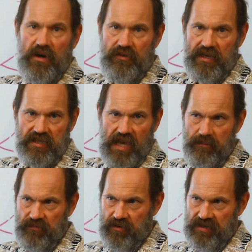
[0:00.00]
where things
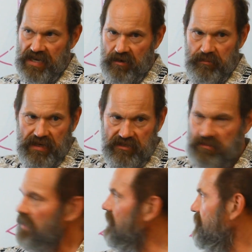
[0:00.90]
came from and how best to
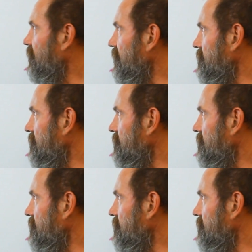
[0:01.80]
modify